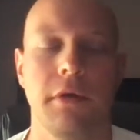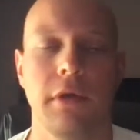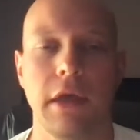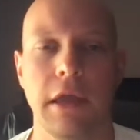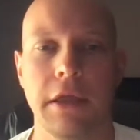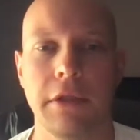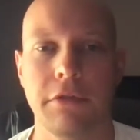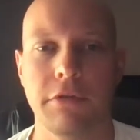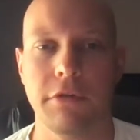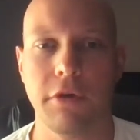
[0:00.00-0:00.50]

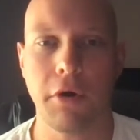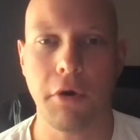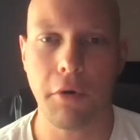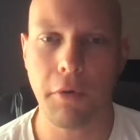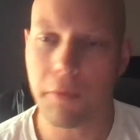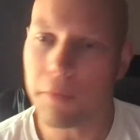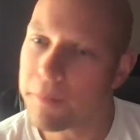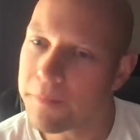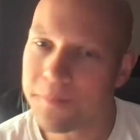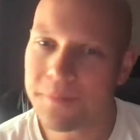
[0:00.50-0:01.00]
And
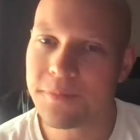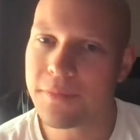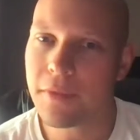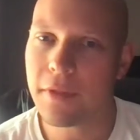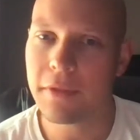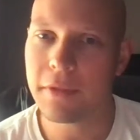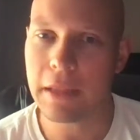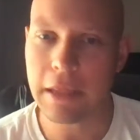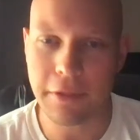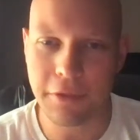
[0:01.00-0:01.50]
so
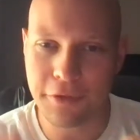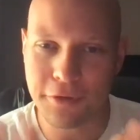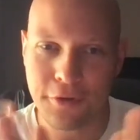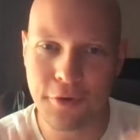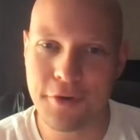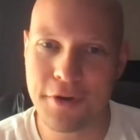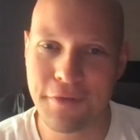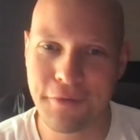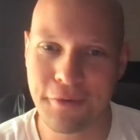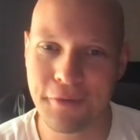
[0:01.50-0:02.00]
that's
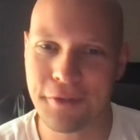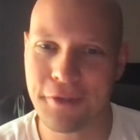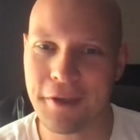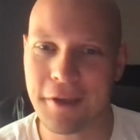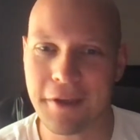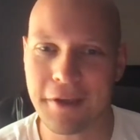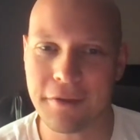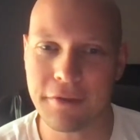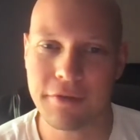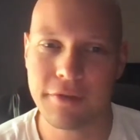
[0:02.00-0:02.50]
two different
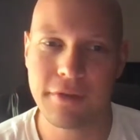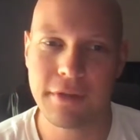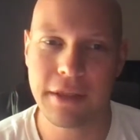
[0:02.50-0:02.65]
things.